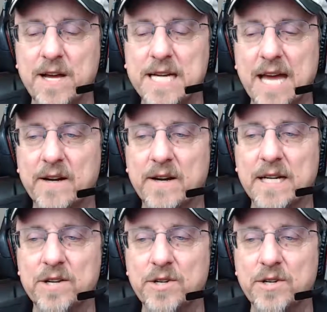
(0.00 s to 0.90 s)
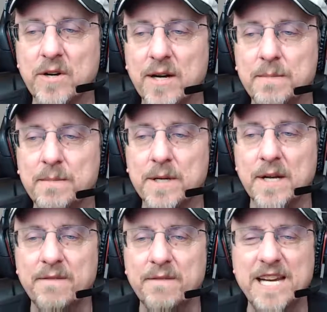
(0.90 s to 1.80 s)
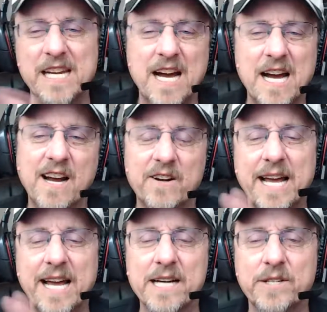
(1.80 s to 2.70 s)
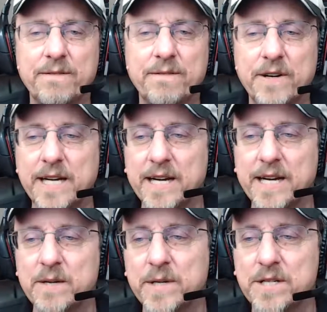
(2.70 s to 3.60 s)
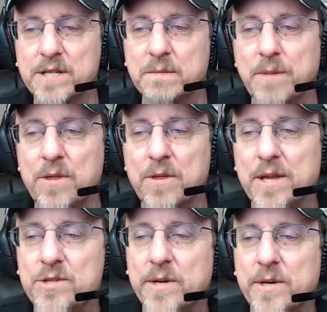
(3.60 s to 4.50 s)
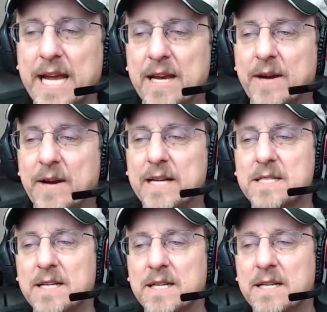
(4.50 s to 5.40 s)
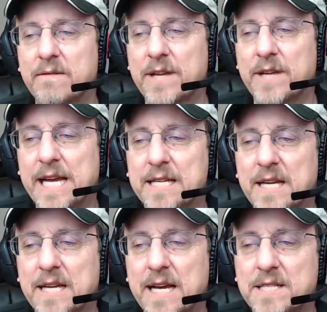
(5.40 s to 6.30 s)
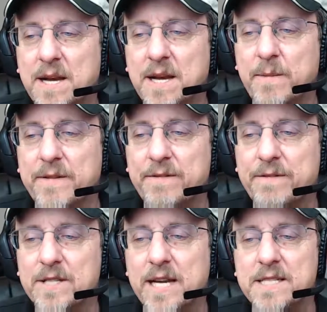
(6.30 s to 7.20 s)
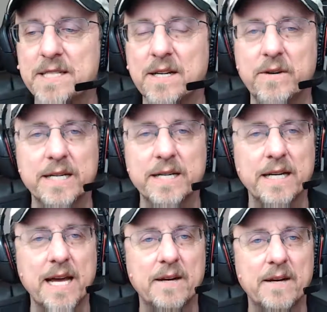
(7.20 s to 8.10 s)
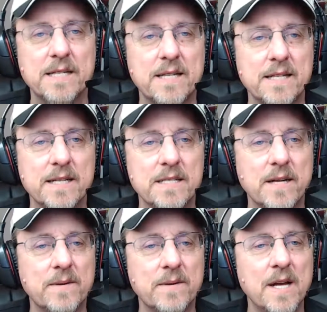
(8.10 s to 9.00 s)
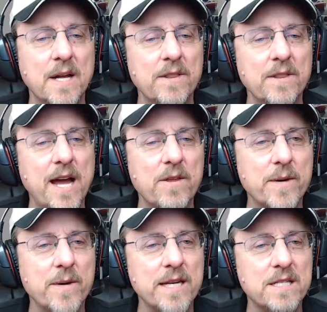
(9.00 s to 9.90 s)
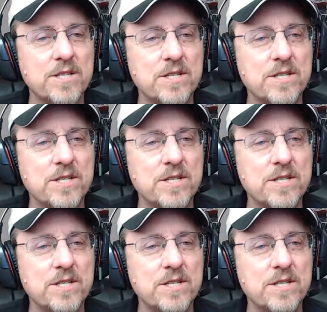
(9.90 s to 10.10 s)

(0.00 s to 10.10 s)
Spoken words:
Cadillac Country Club. Vinny and I aren't actually affiliated. We just both enjoy Cadillacs, and Vinny has a number of different sites, including a Cadillac site. So the other one is